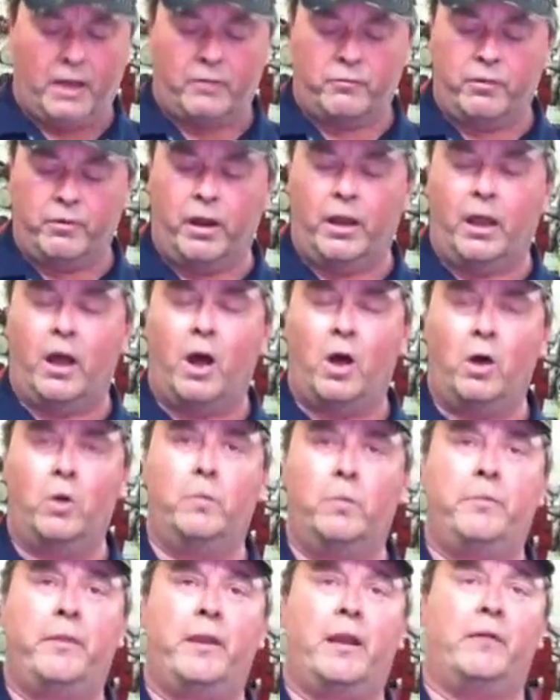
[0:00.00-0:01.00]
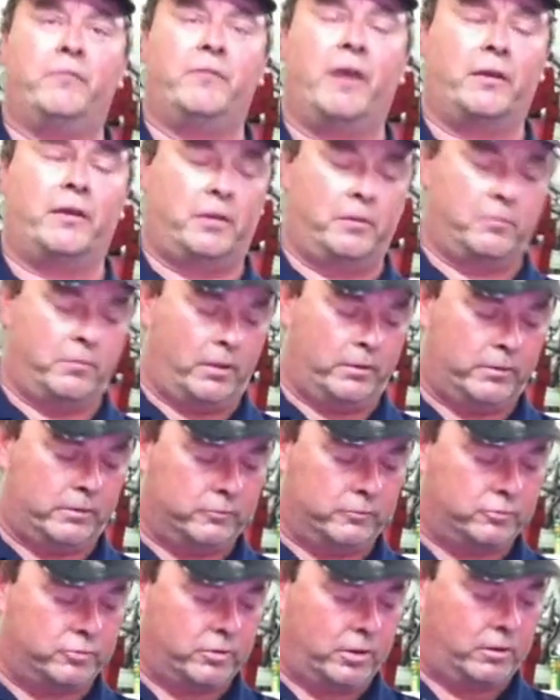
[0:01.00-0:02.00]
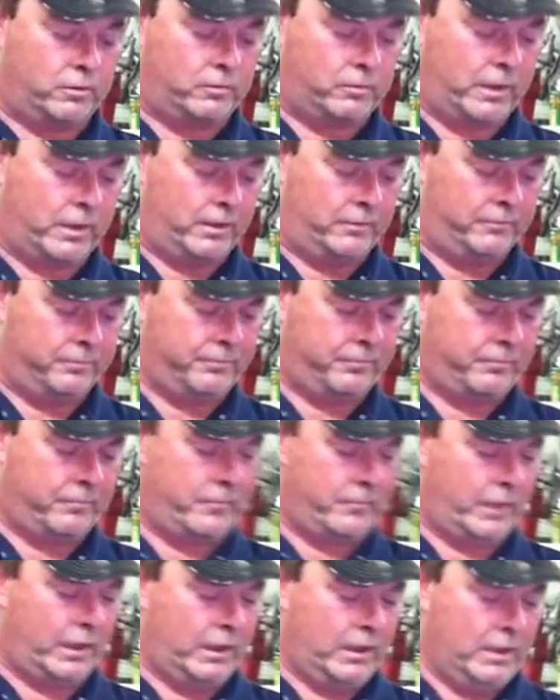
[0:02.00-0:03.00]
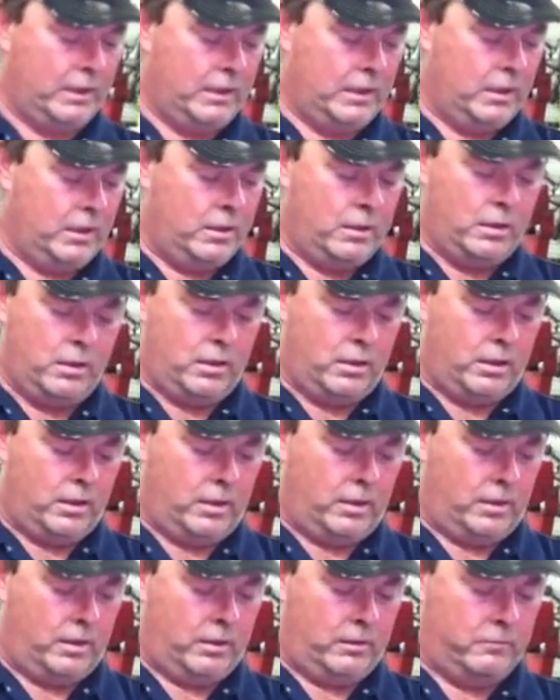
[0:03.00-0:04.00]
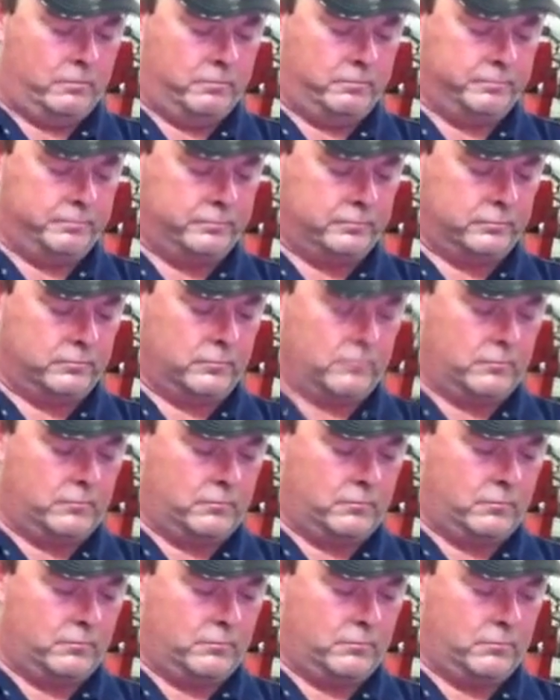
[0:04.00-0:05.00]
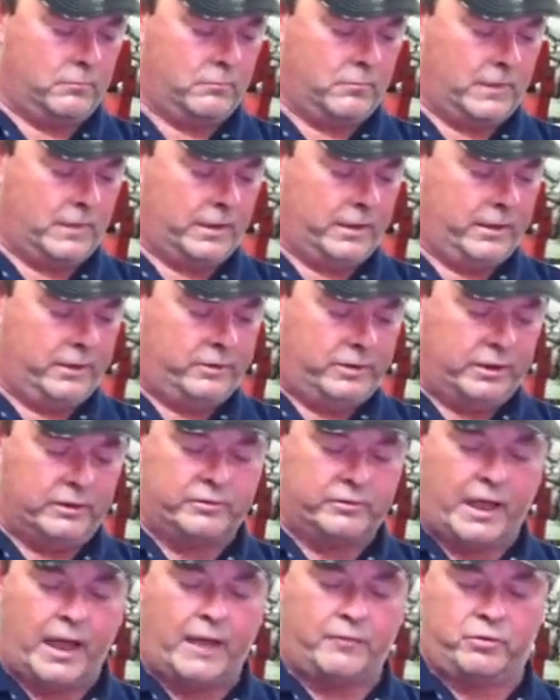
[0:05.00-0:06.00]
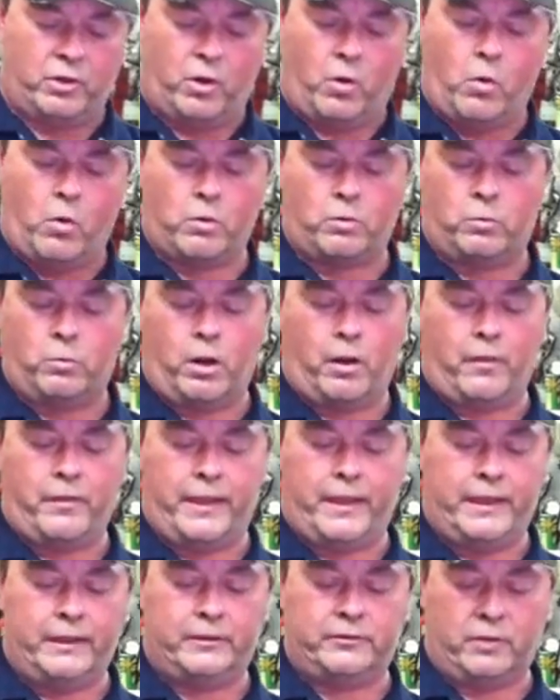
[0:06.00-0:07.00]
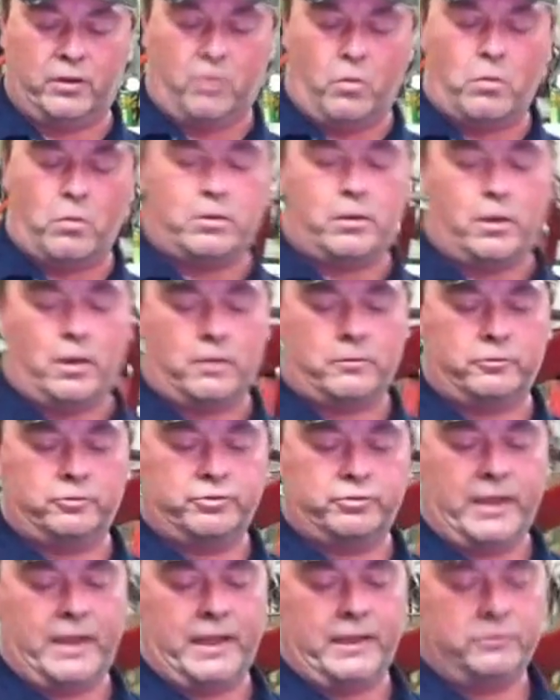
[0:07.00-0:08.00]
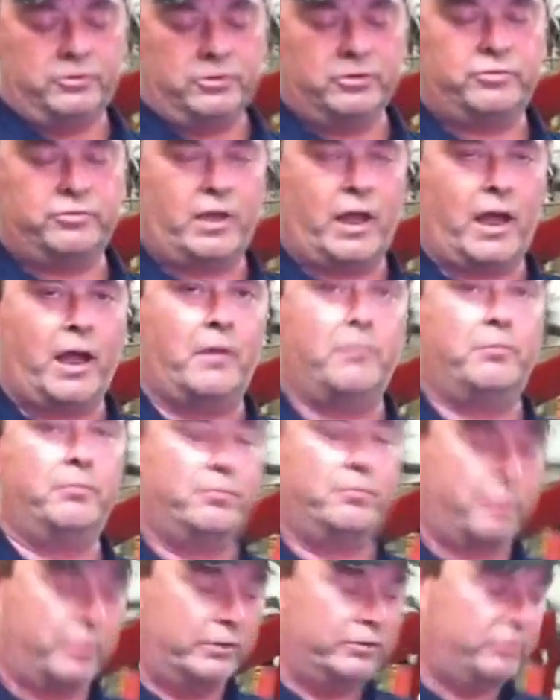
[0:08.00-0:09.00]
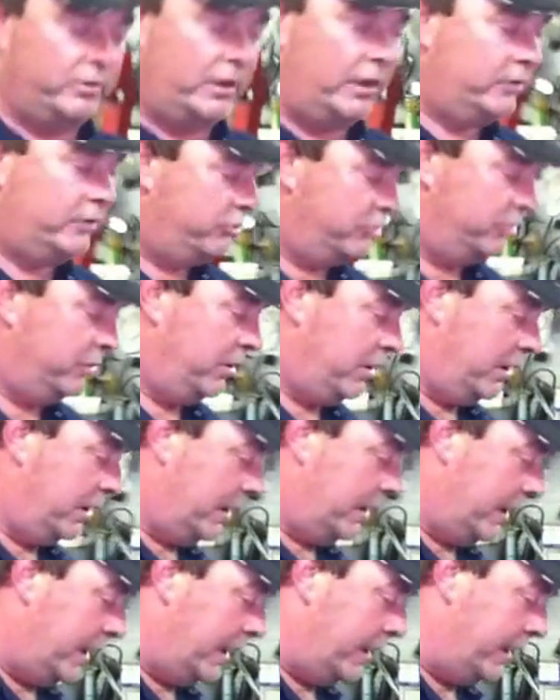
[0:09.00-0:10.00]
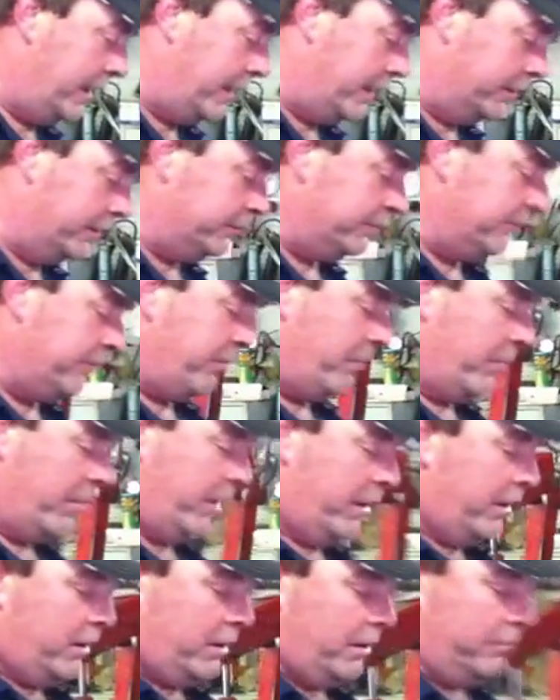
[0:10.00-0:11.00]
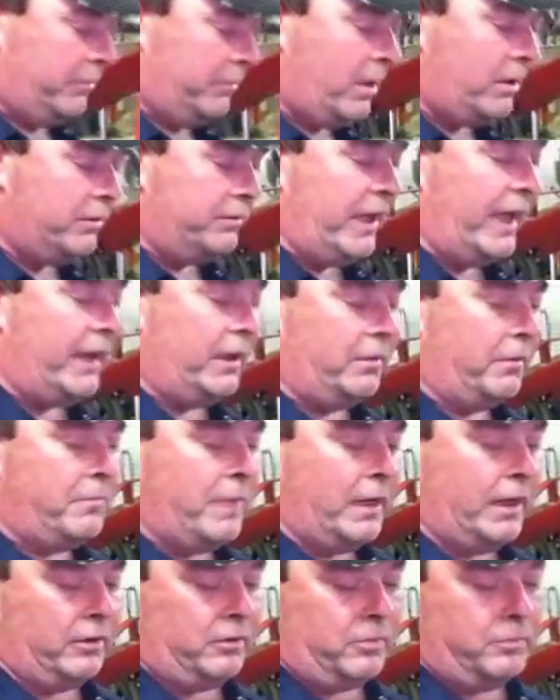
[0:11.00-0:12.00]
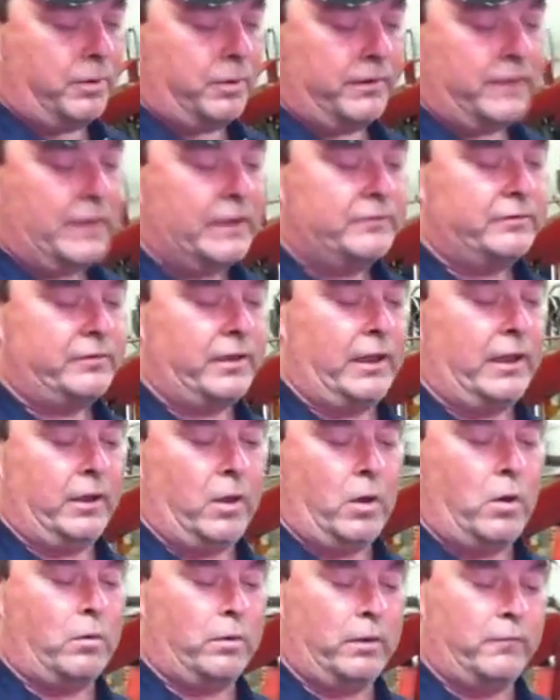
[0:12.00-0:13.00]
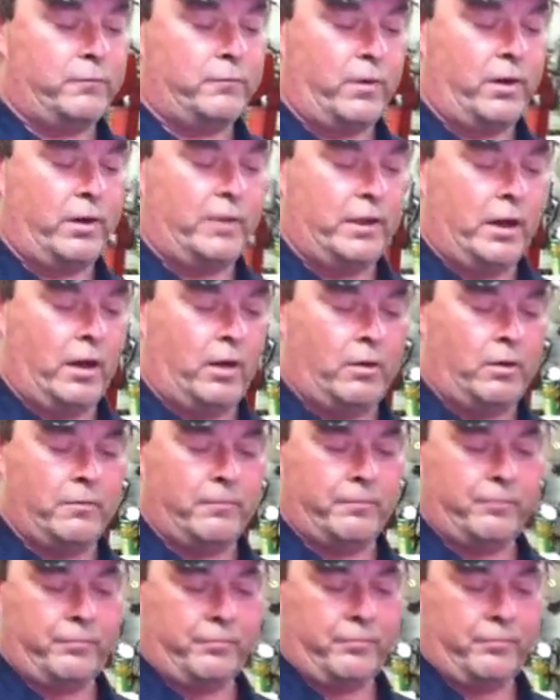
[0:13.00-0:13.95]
I really hope that I've got them under control now. You just have to order one of these in order to understand just how precision it is. I'm going to take a minute to put this thing on in front of y'all.